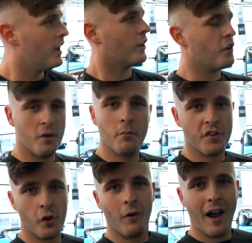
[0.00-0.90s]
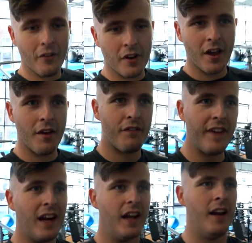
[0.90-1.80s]
Good numbers all round.
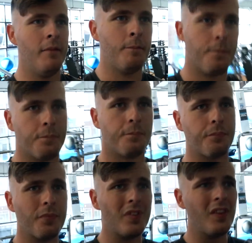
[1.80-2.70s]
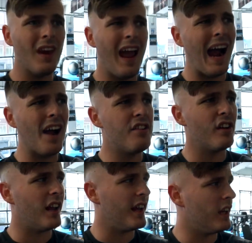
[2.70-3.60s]
Feeling
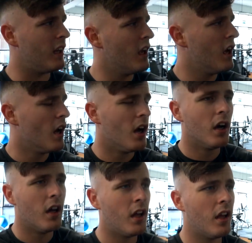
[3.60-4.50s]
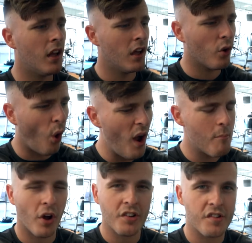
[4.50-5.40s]
actually quite
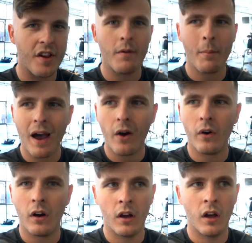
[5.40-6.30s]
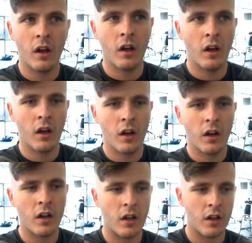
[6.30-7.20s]
positive about
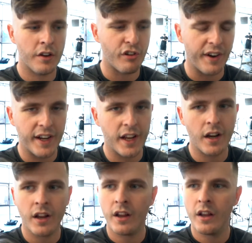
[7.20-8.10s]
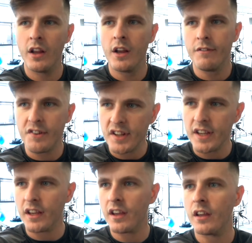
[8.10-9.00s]
training,
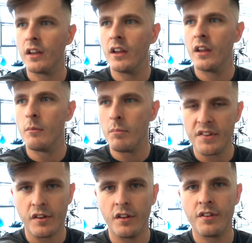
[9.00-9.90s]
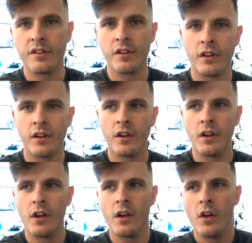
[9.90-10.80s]
physique, business,
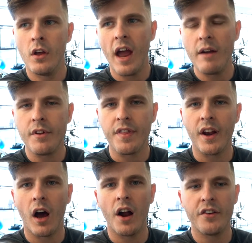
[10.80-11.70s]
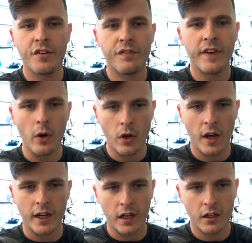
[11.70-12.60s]
everything. I just feel like